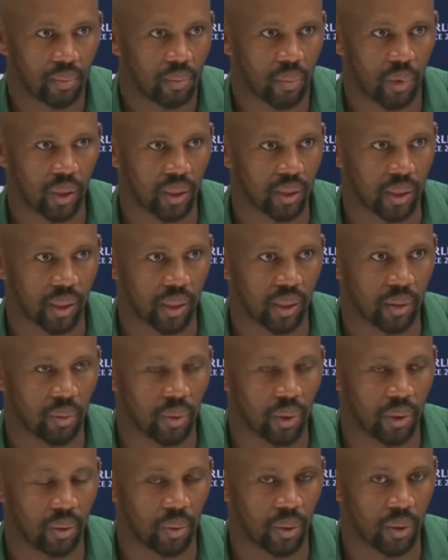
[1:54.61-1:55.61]
once again,
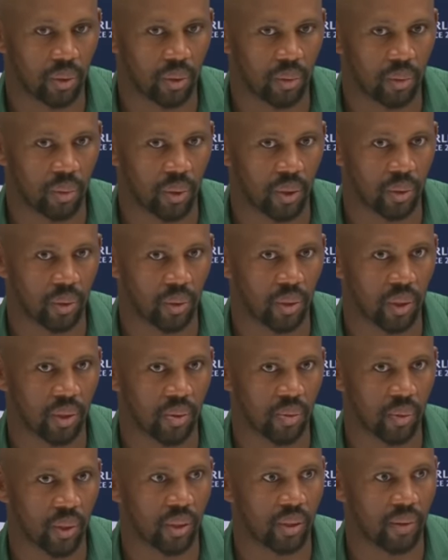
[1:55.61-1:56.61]
we took
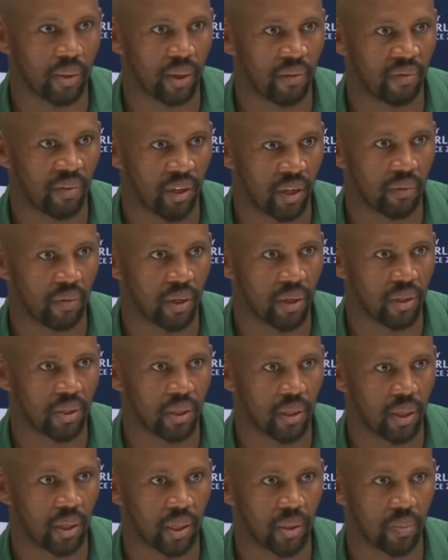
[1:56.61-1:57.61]
this week very, very
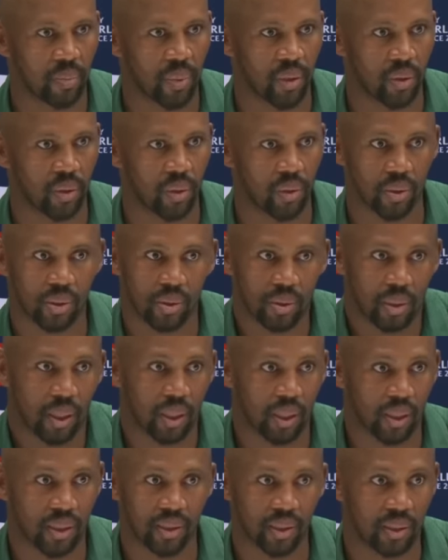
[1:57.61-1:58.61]
serious because,
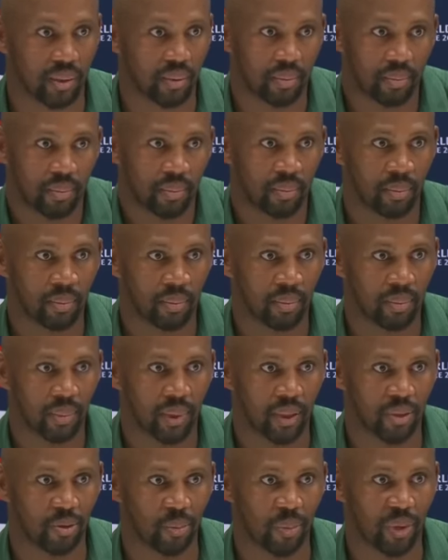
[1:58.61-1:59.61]
like I said,
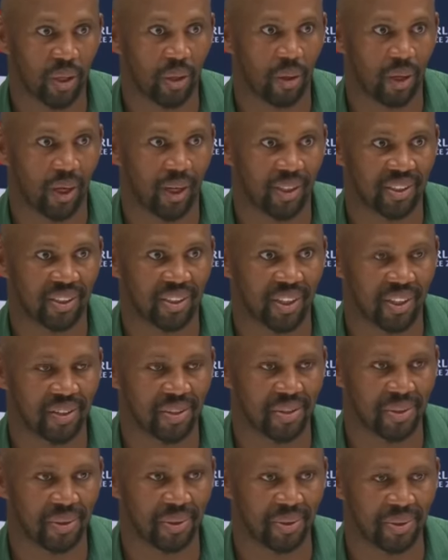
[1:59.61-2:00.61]
this could be our last
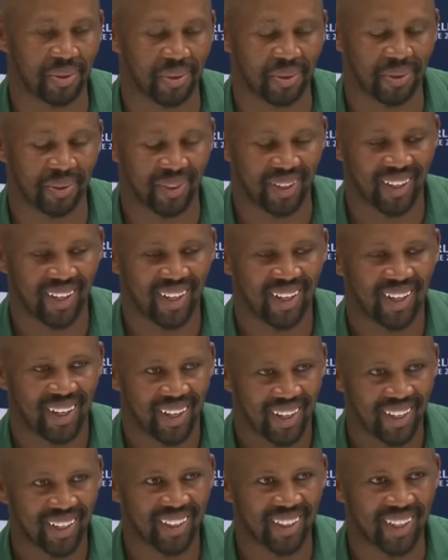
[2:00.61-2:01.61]
chance, you know. So,
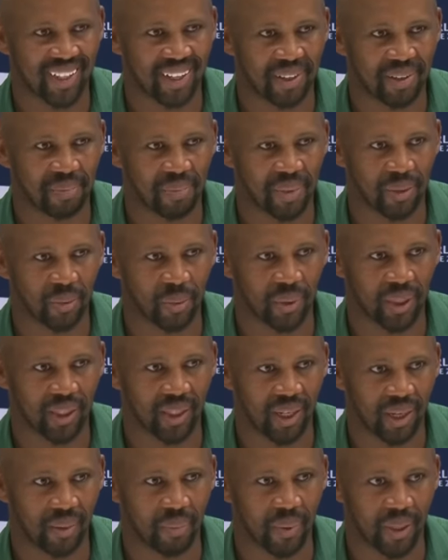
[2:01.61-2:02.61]
yeah, but
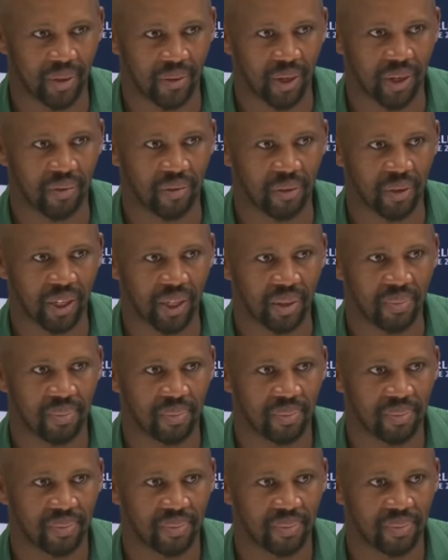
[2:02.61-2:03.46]
we up and ready for the game.